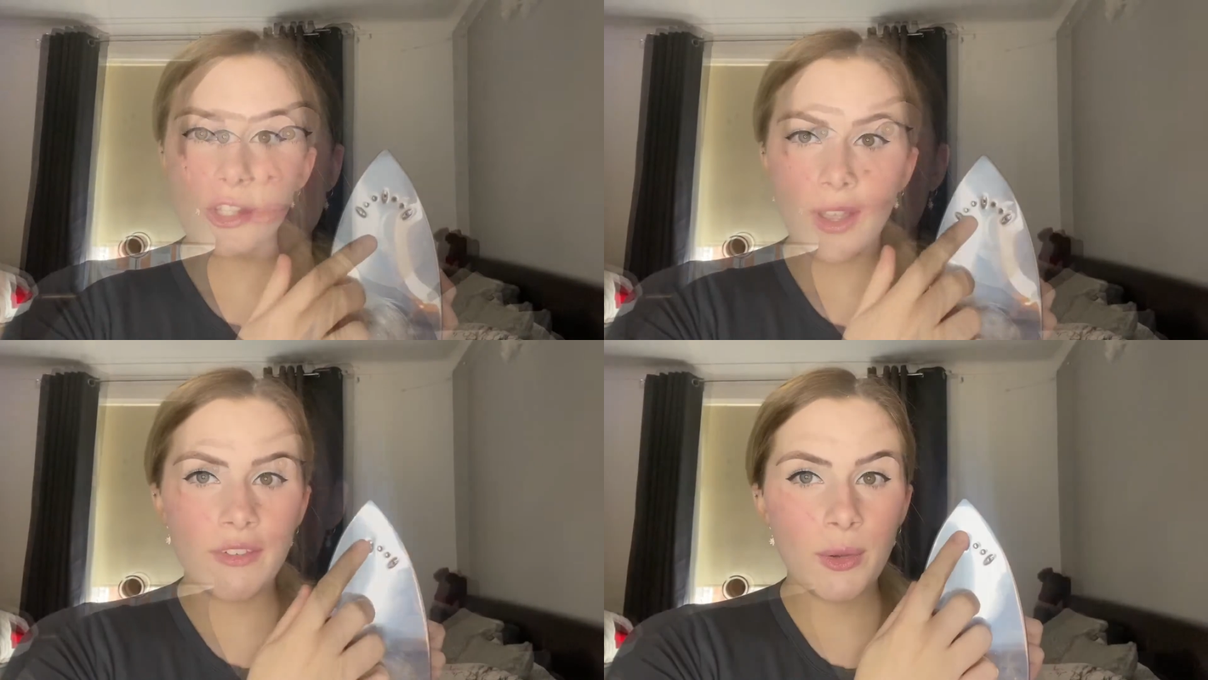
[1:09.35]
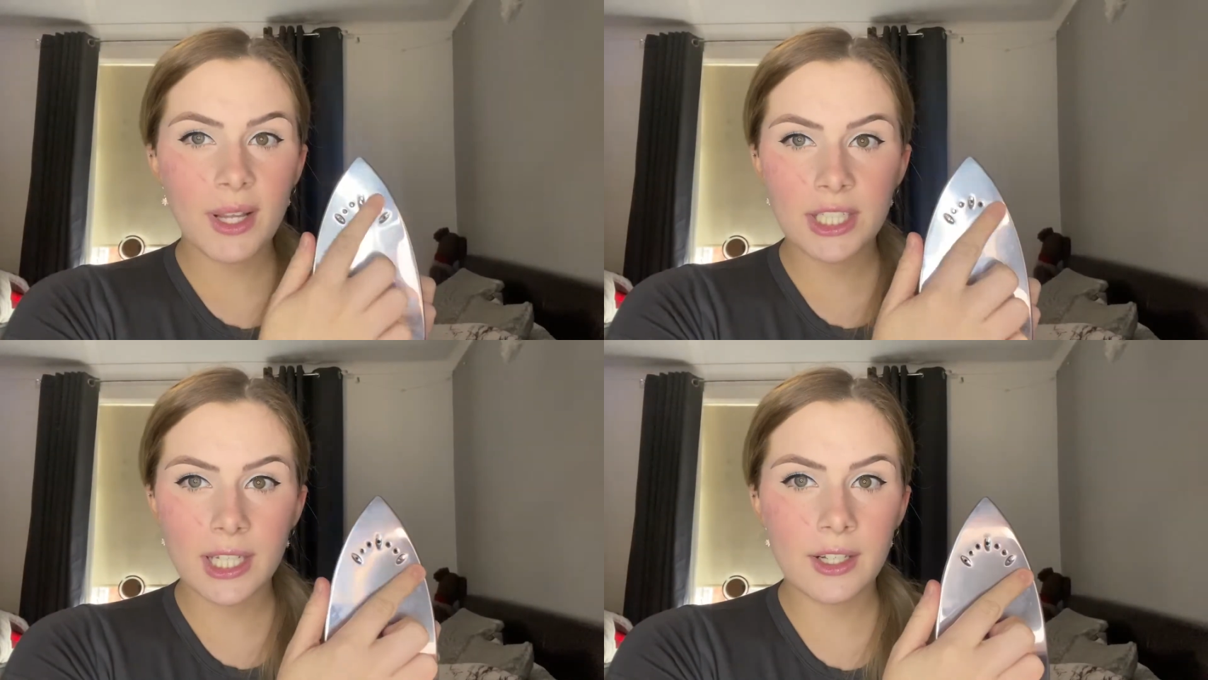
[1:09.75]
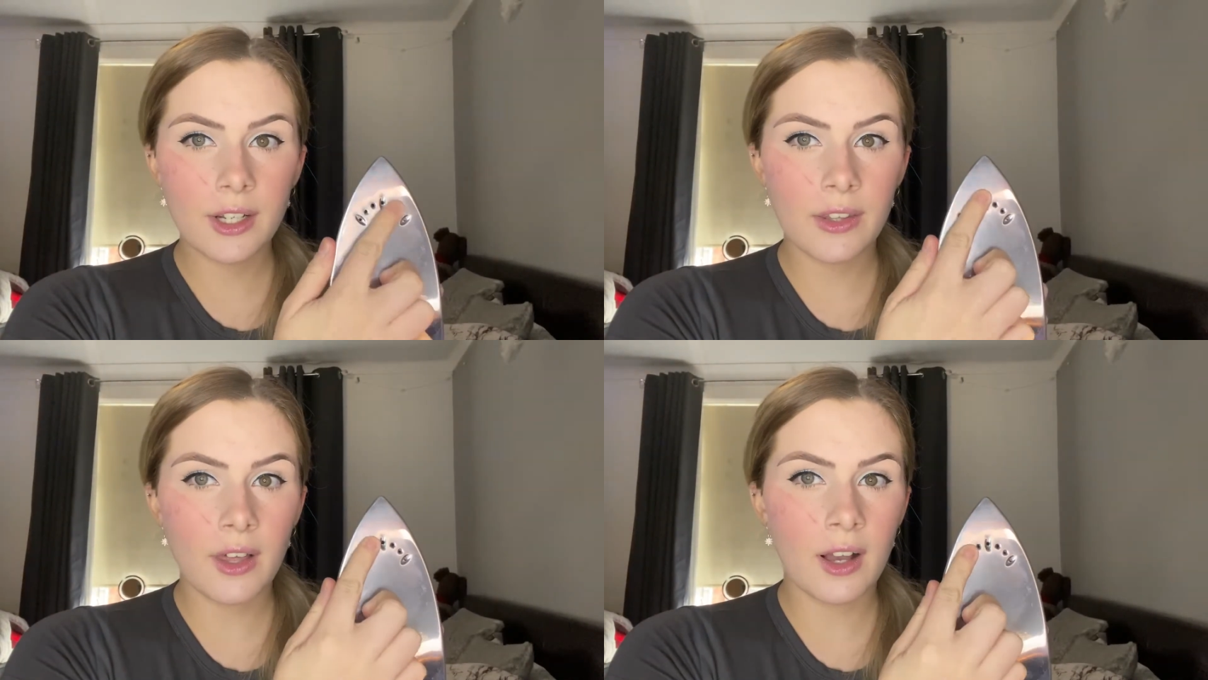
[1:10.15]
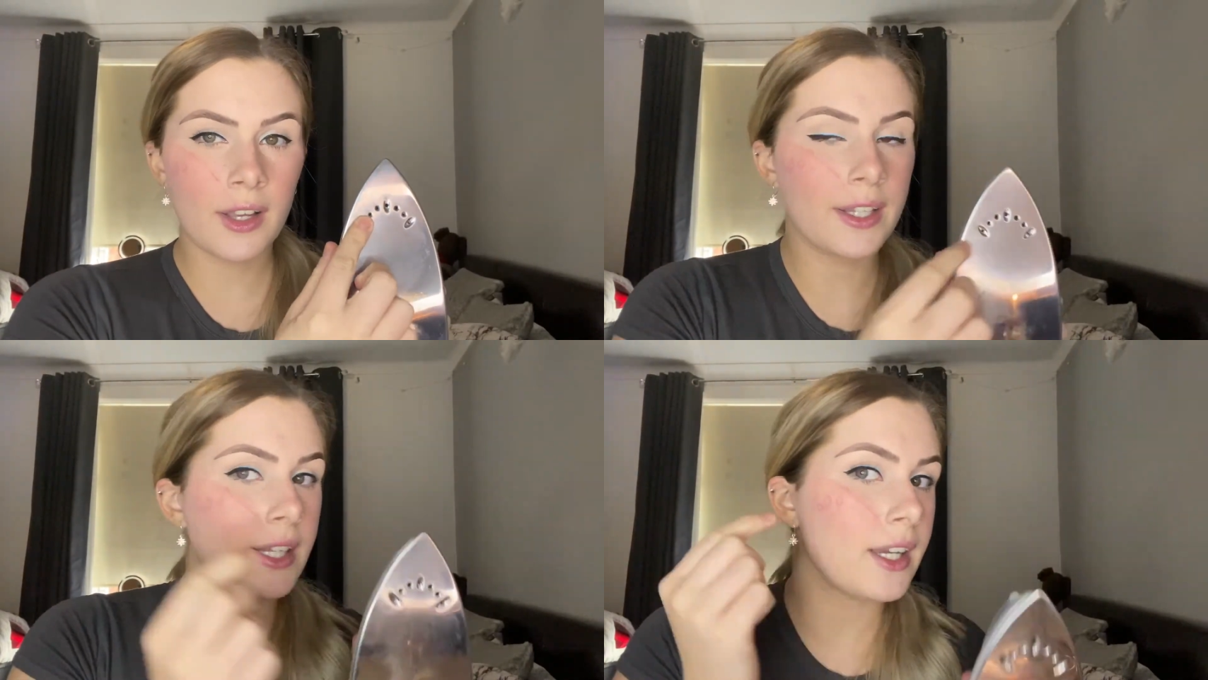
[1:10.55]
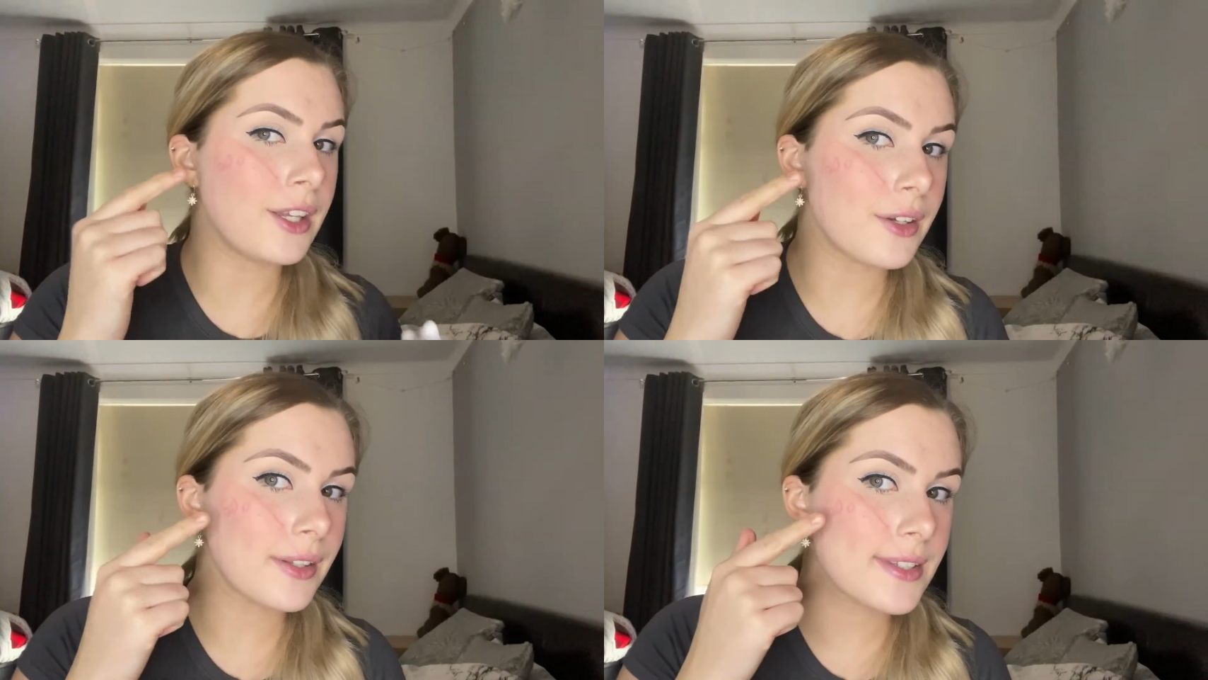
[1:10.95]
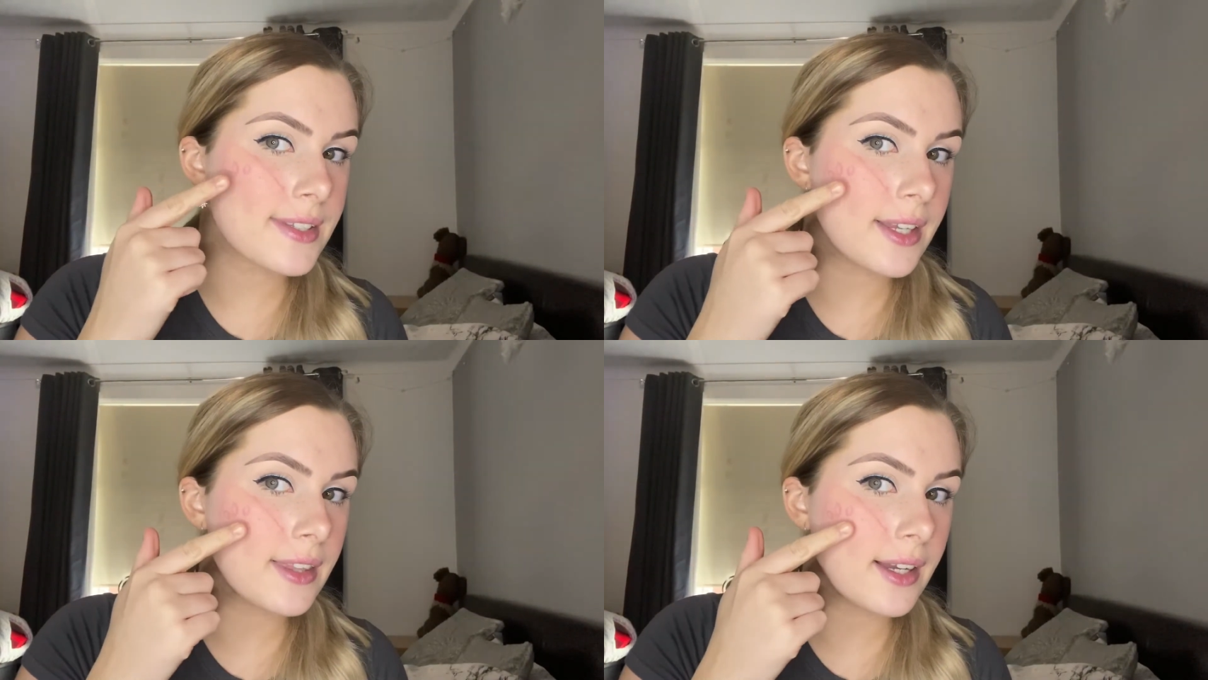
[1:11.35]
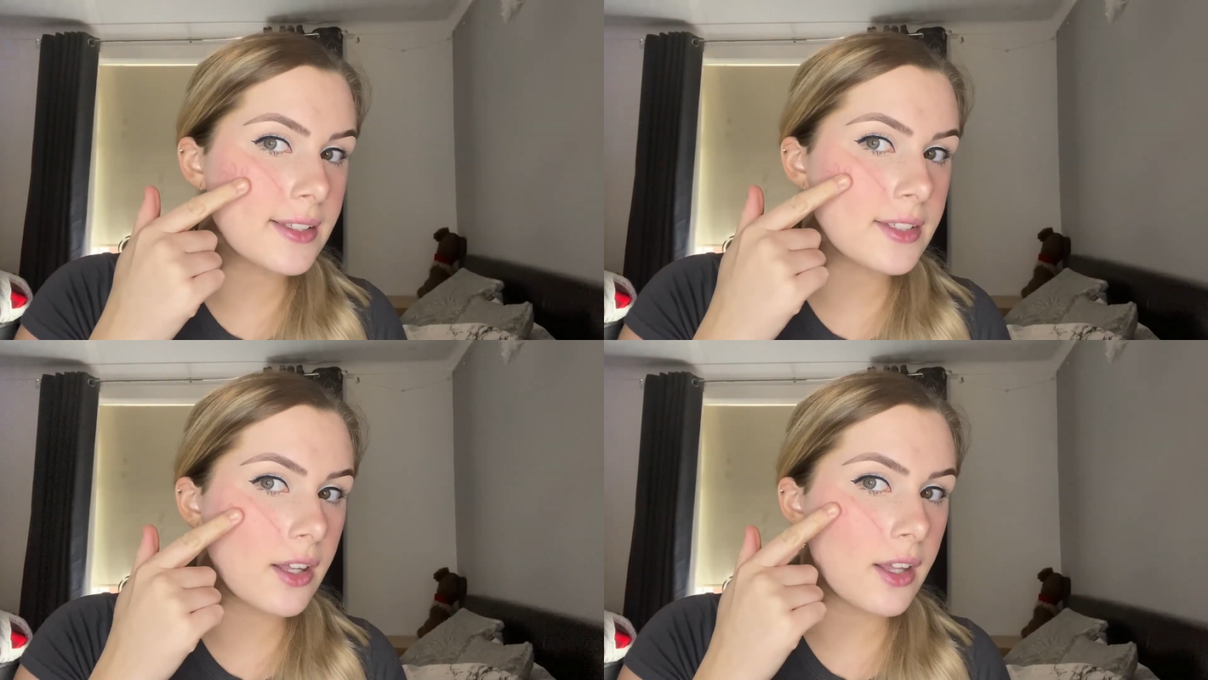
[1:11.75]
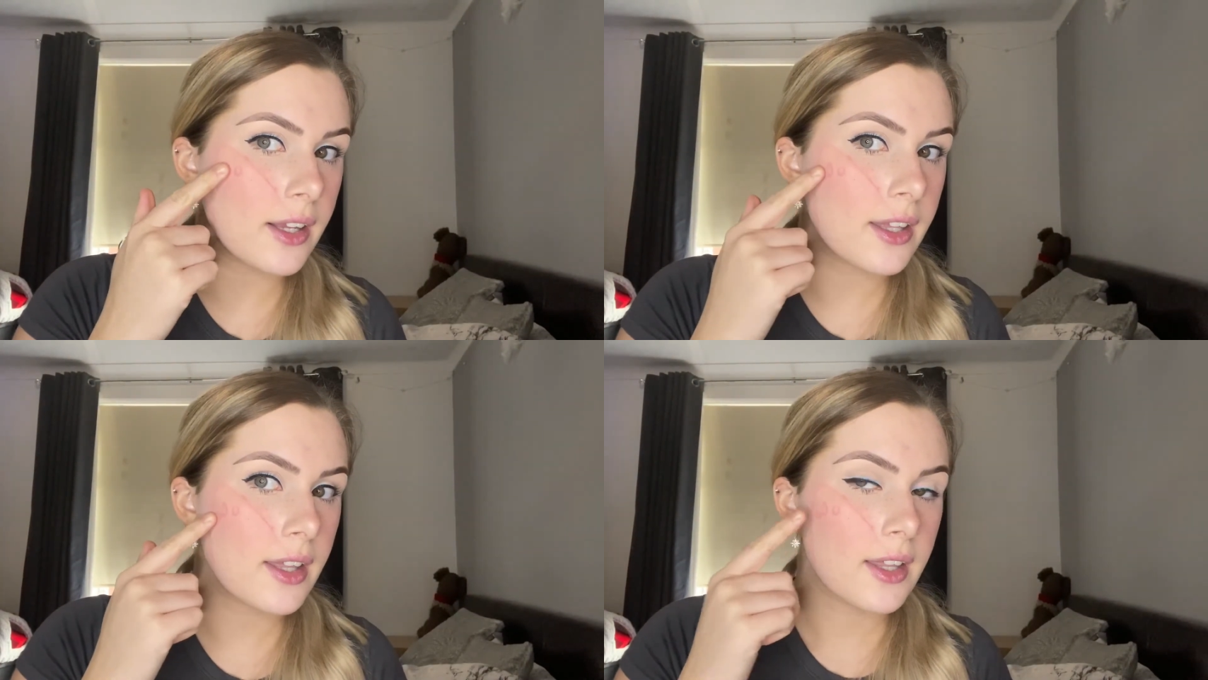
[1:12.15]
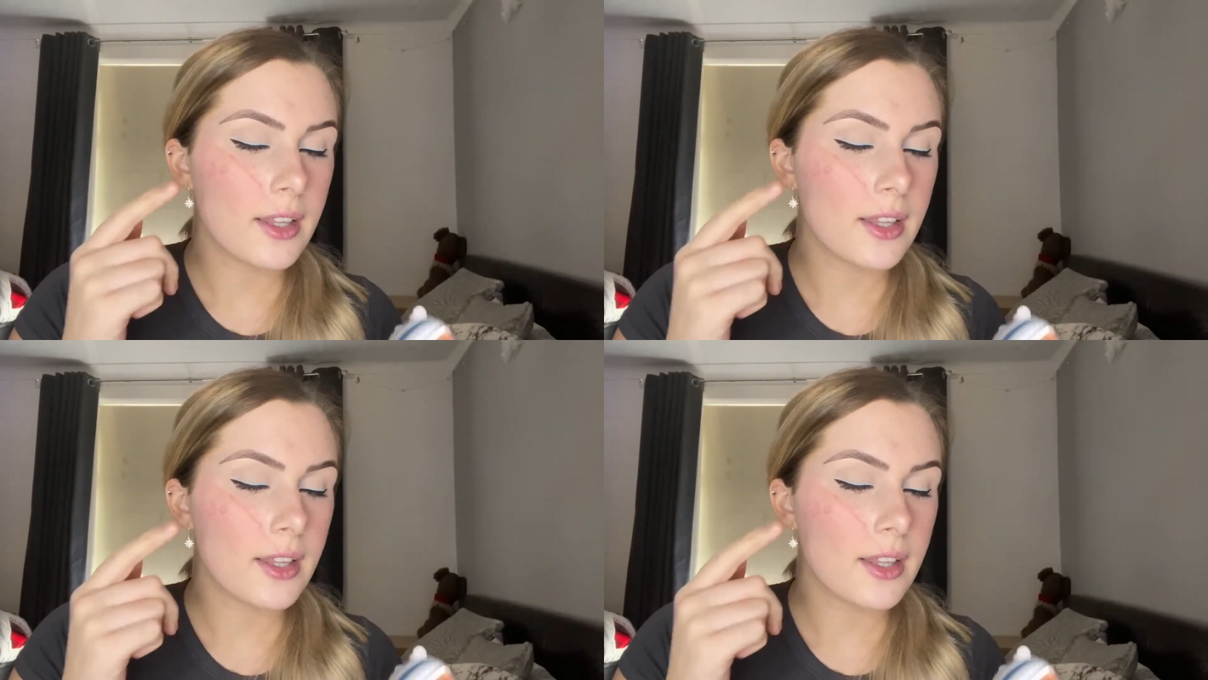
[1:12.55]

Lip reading: So if you actually look at the iron here, you can see that it's got like